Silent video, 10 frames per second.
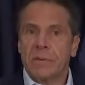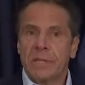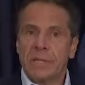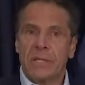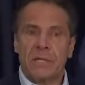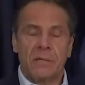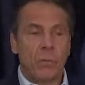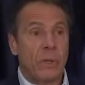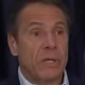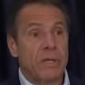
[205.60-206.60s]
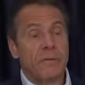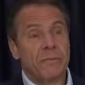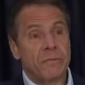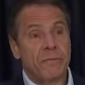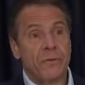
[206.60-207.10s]
the one of the
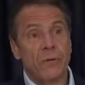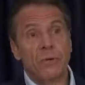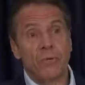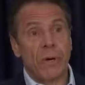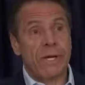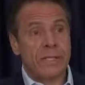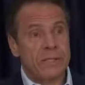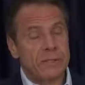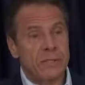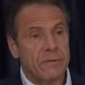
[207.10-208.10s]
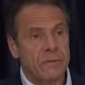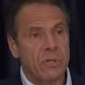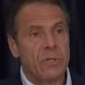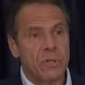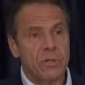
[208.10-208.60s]
few rays of
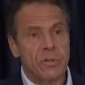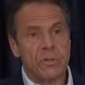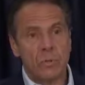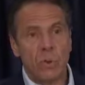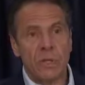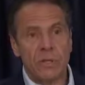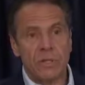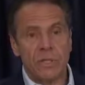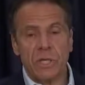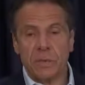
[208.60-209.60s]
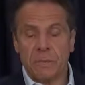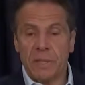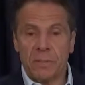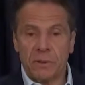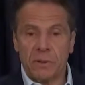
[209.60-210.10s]
good news was young
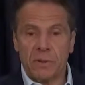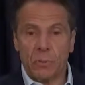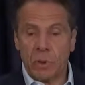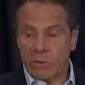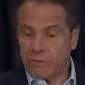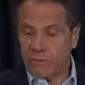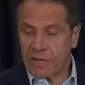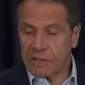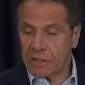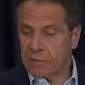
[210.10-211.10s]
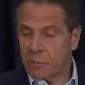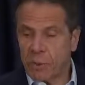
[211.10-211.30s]
people weren't affected.